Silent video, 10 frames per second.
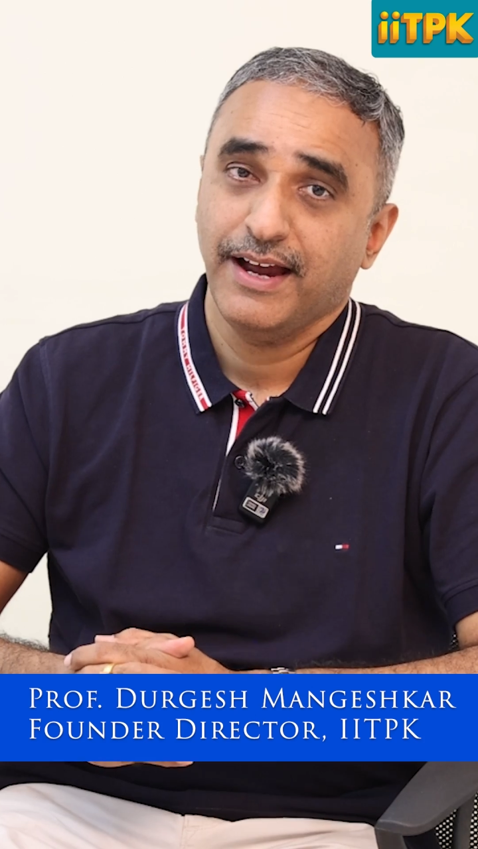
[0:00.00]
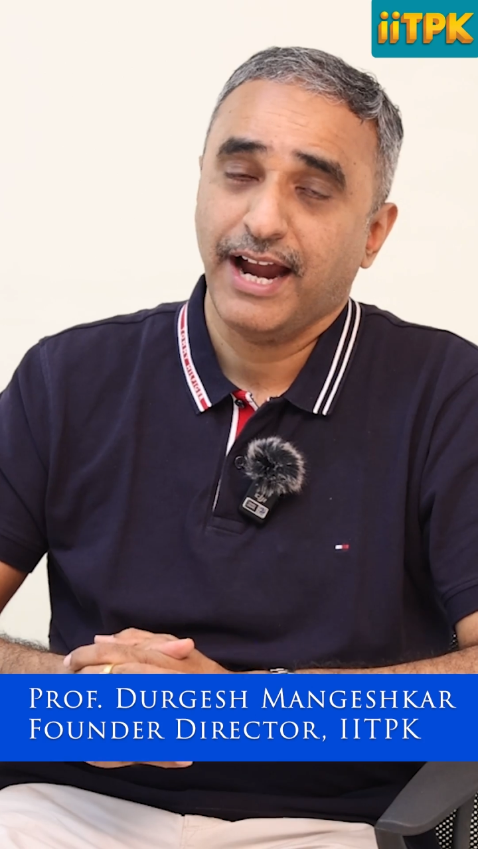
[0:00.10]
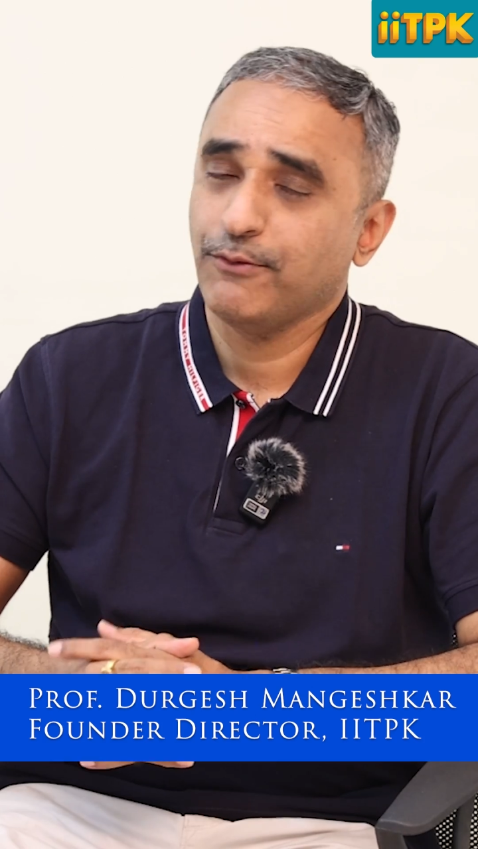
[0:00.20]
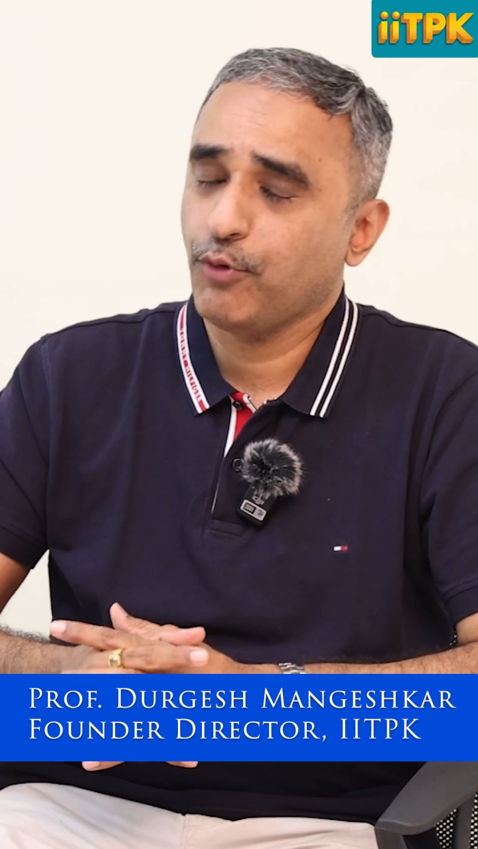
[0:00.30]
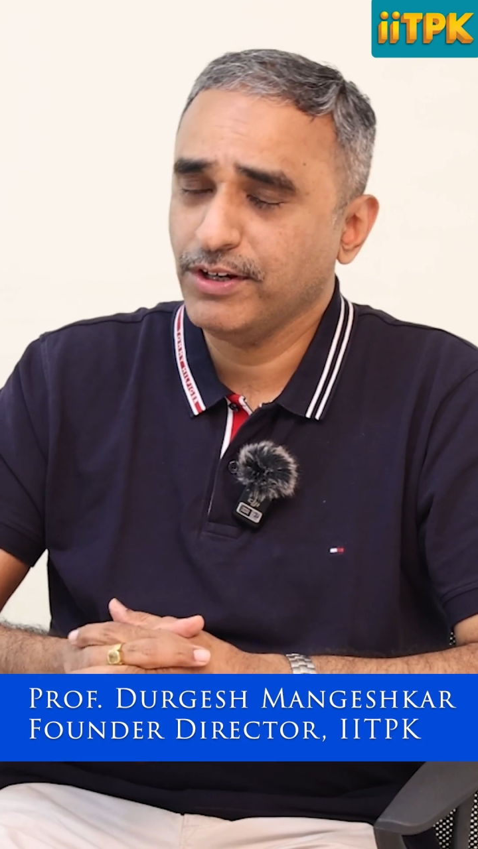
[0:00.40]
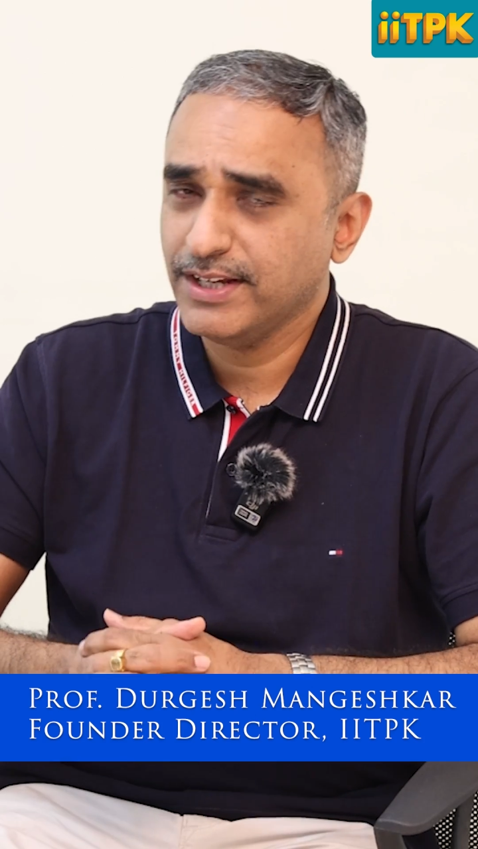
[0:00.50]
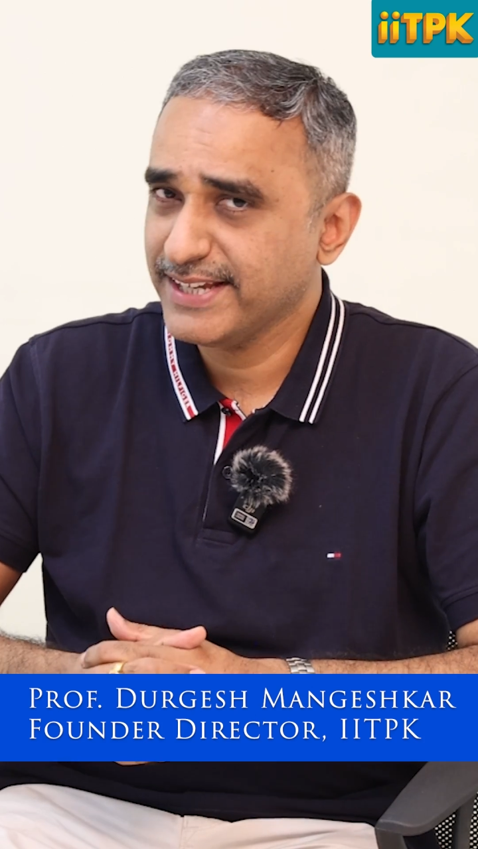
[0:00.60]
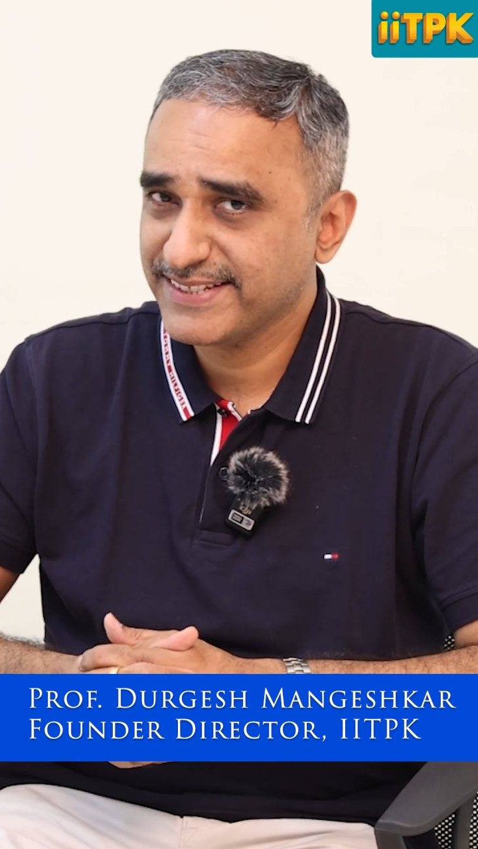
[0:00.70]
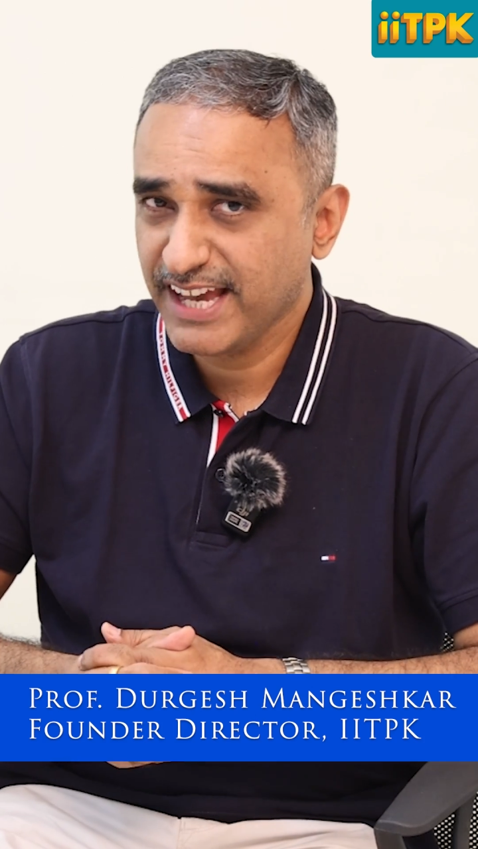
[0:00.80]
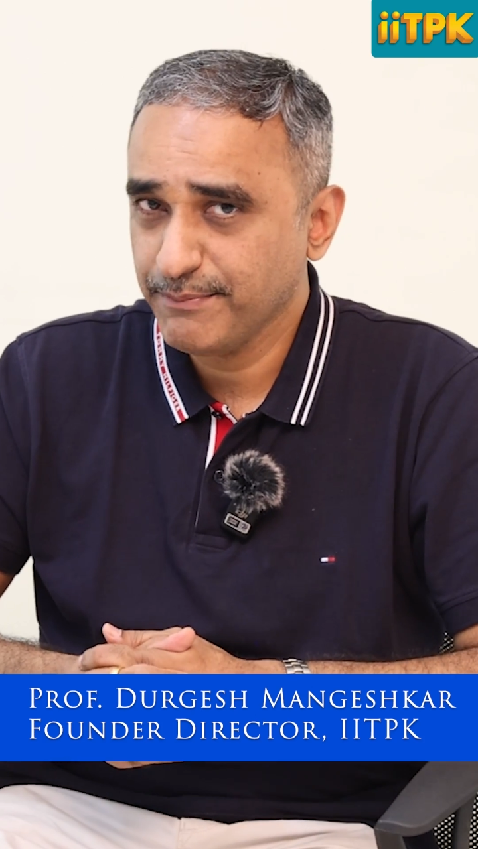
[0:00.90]
And what does
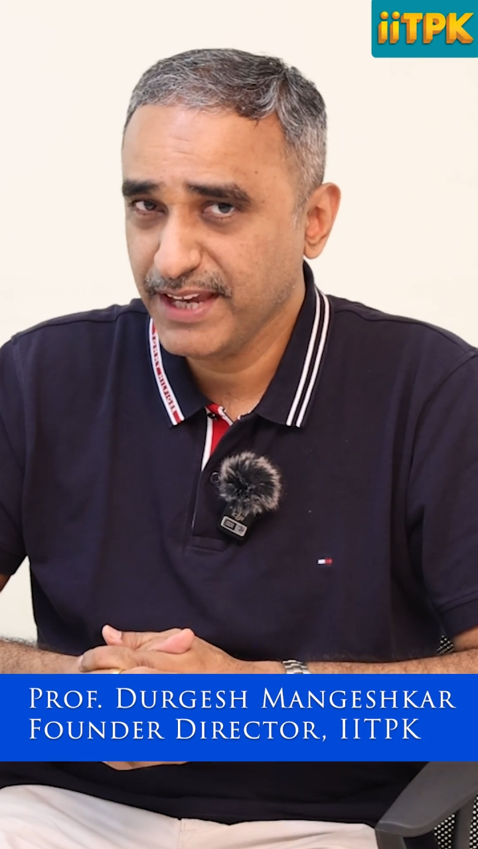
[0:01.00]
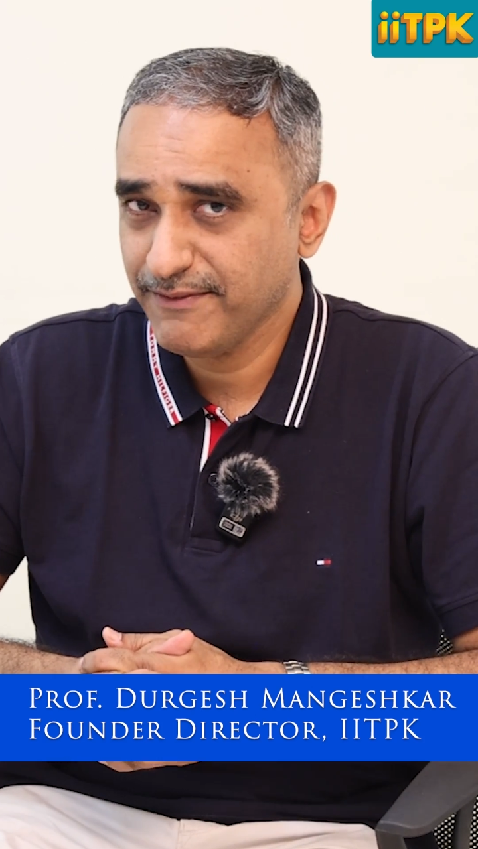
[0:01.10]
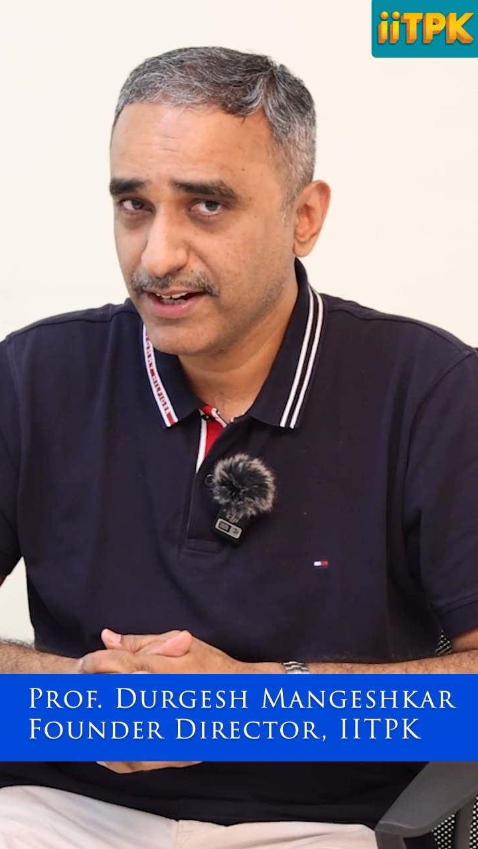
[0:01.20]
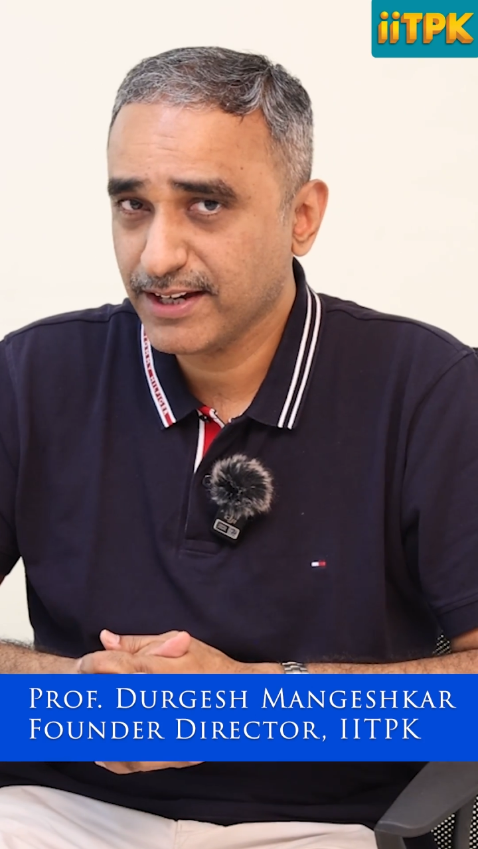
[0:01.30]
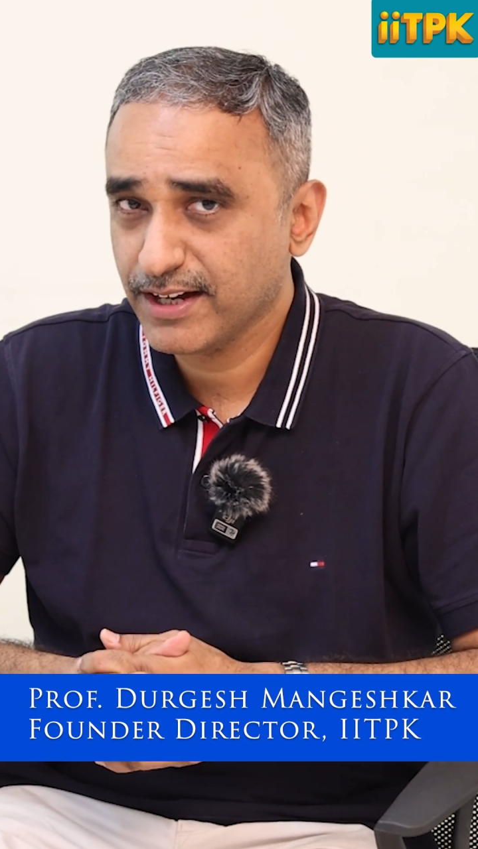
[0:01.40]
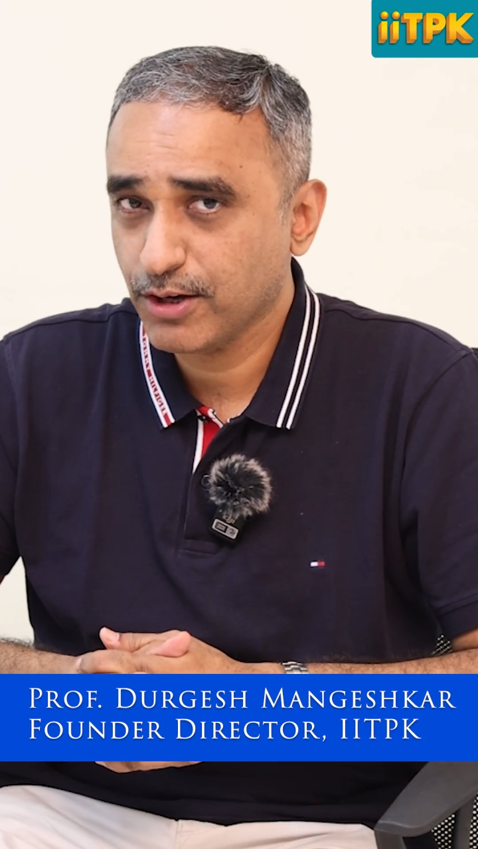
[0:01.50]
exam behavior